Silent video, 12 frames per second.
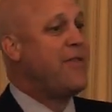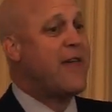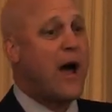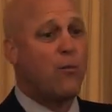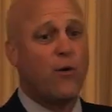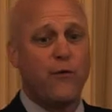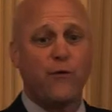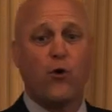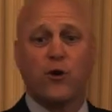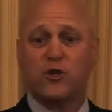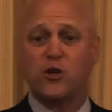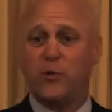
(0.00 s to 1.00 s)
That will
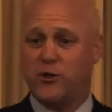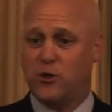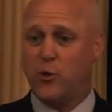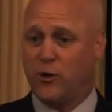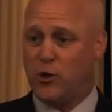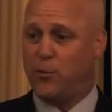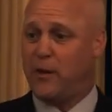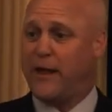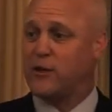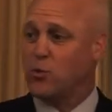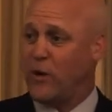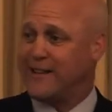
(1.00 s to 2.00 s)
force you into a new
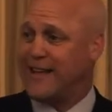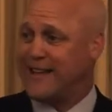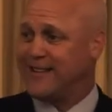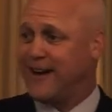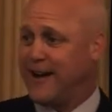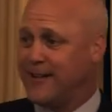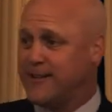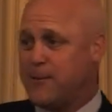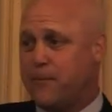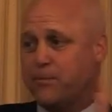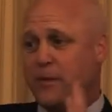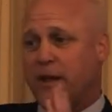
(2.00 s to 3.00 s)
place. What that does
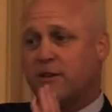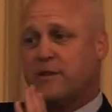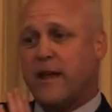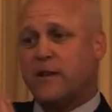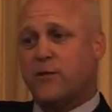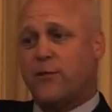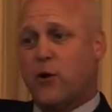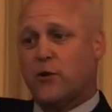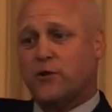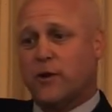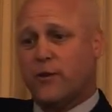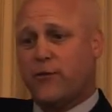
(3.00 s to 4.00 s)
is take the
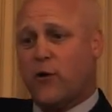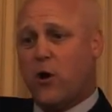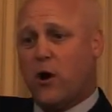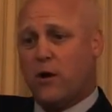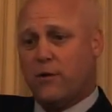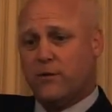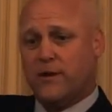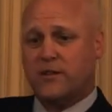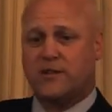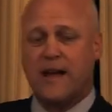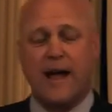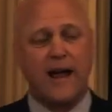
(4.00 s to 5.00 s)
folks on the far this
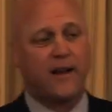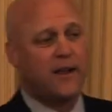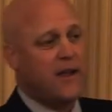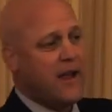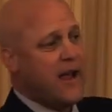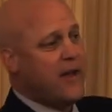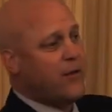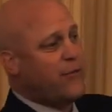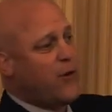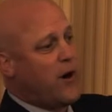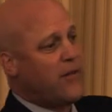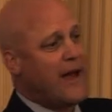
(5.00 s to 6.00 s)
side and the
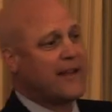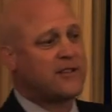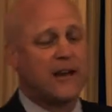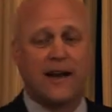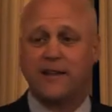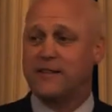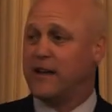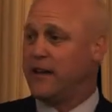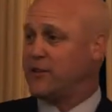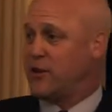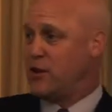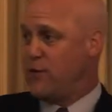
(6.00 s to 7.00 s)
far that side and say,
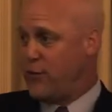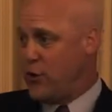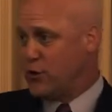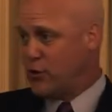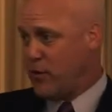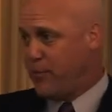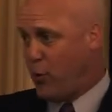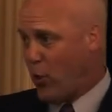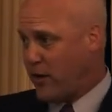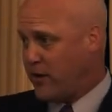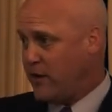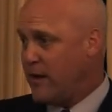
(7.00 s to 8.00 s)
listen, your views are
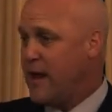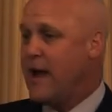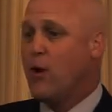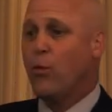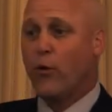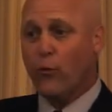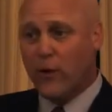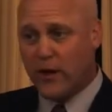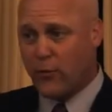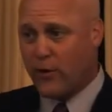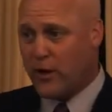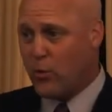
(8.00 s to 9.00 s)
important. We
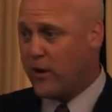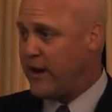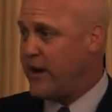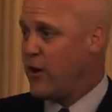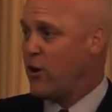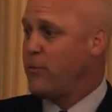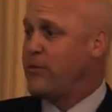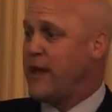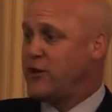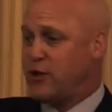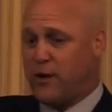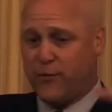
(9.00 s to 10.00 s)
really, really want to hear them.
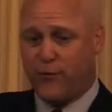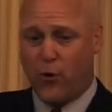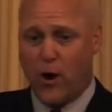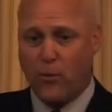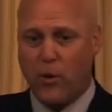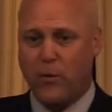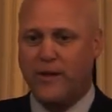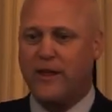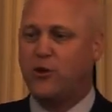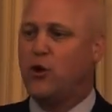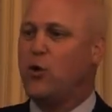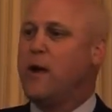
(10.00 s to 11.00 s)
They should inform what
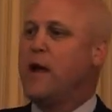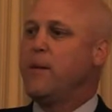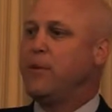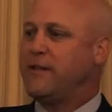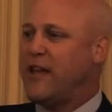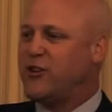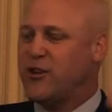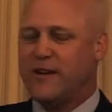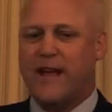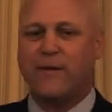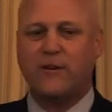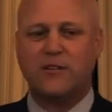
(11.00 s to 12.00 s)
they do, but they should
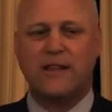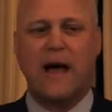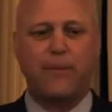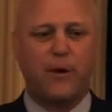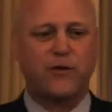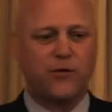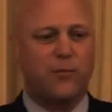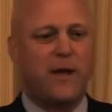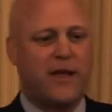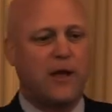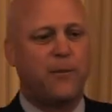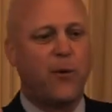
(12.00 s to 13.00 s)
never stop us from
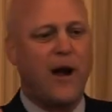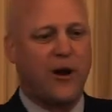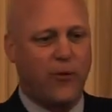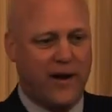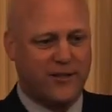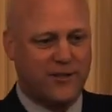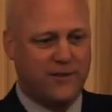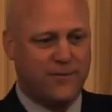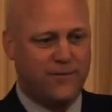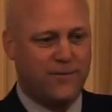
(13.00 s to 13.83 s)
making progress.